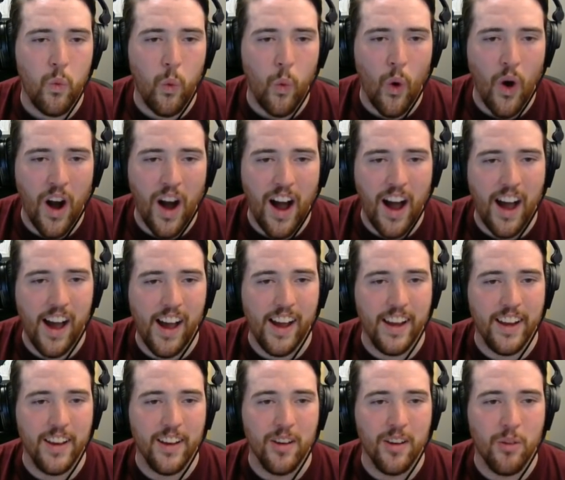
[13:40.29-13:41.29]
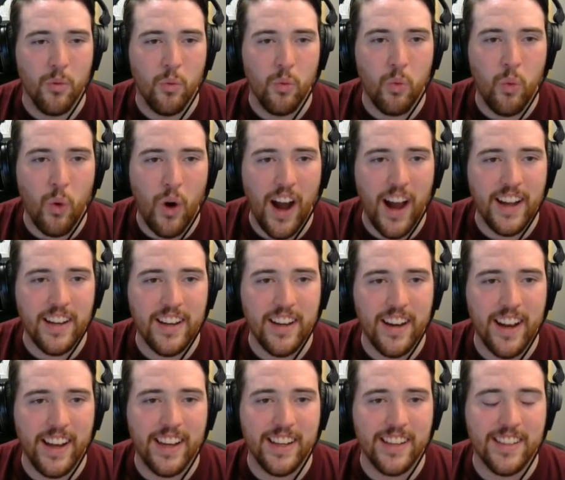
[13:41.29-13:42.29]
Why? Why
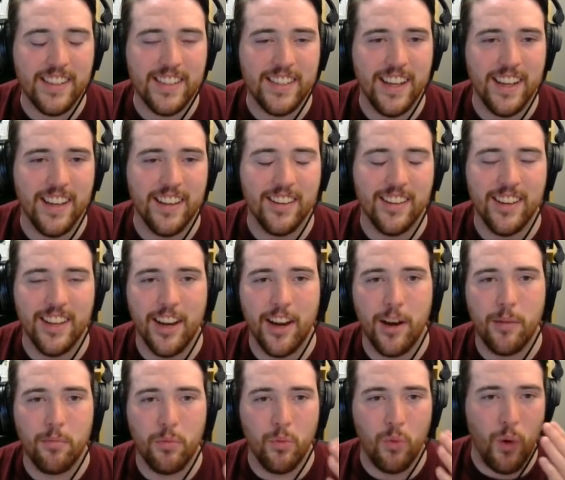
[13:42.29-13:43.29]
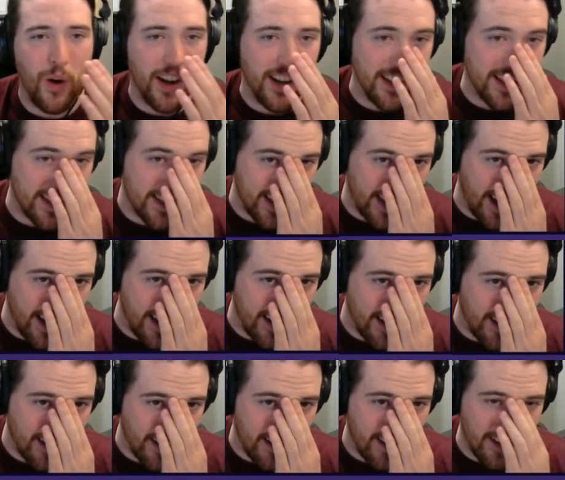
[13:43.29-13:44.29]
did I get to see it lit up once
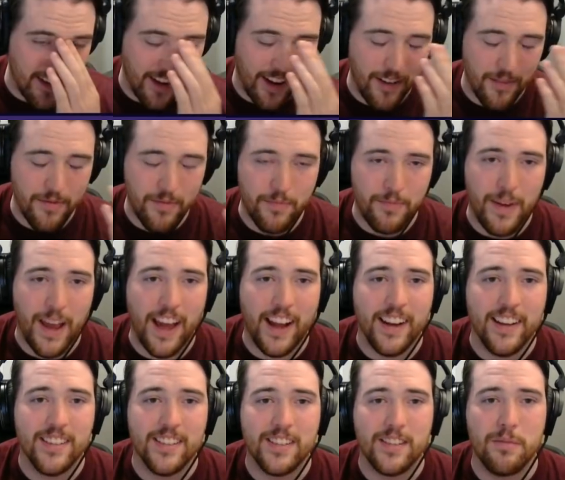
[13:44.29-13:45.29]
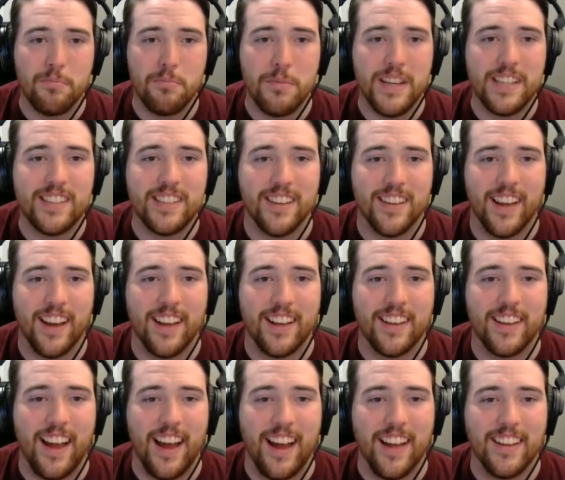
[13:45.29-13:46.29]
and manage to miss it
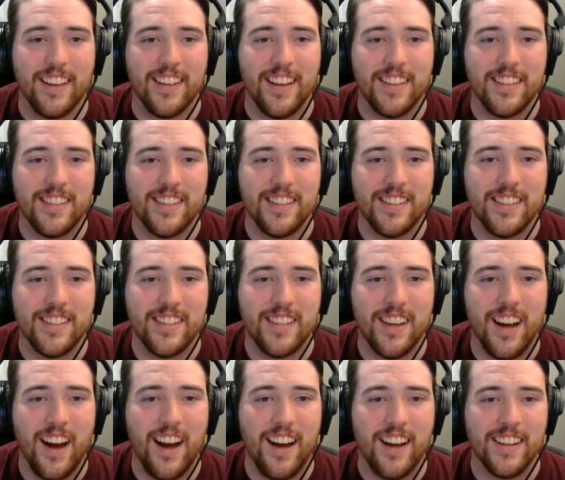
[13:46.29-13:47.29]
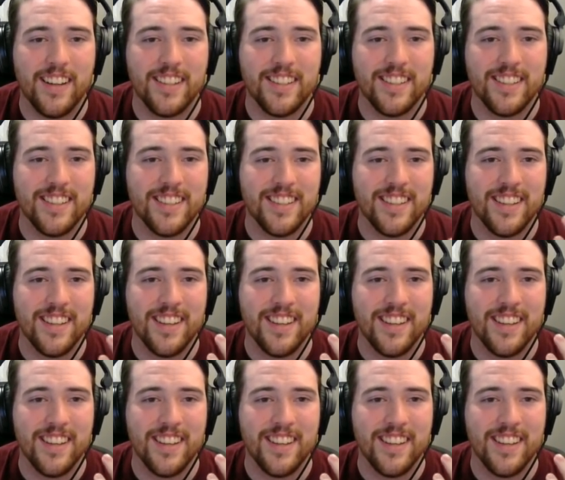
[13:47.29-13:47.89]
like that? That sucks.